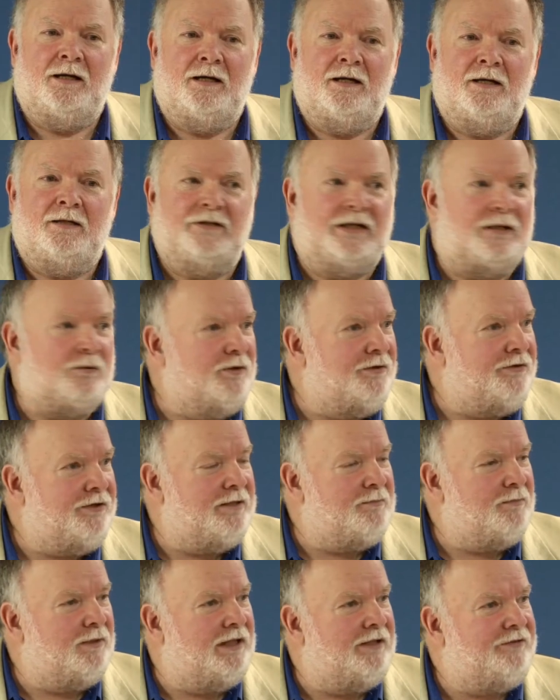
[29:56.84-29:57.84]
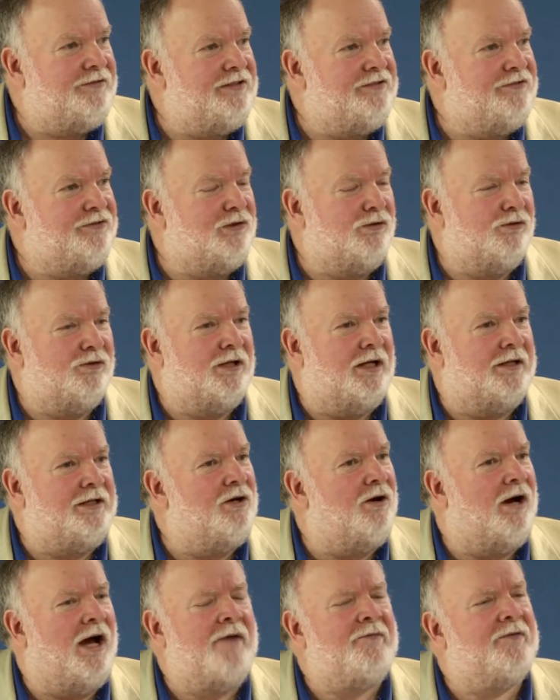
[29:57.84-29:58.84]
Does anyone think molesting school? You
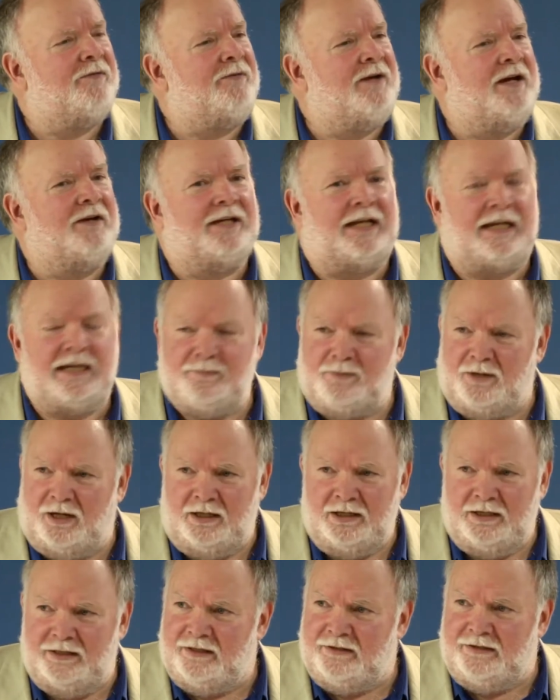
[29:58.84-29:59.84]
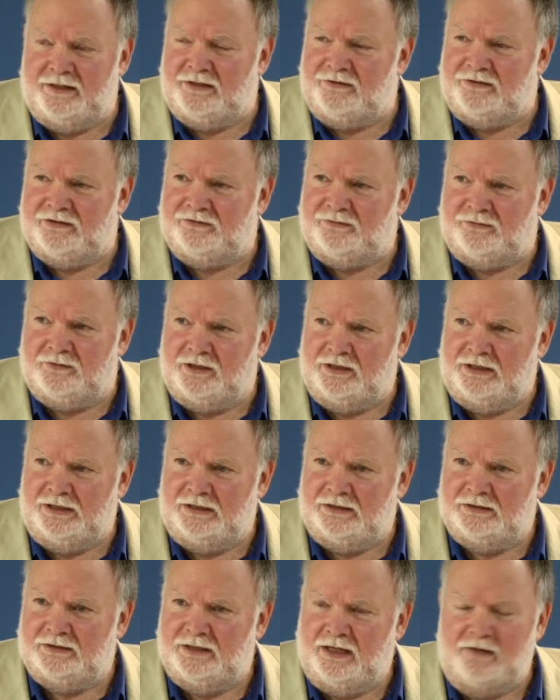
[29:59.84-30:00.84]
know, I haven't found anybody that thinks it's funny.
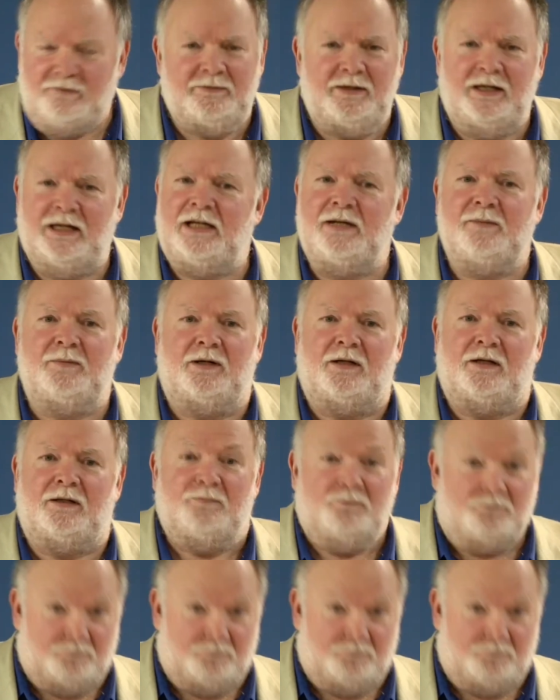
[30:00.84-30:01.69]
I haven't found anybody.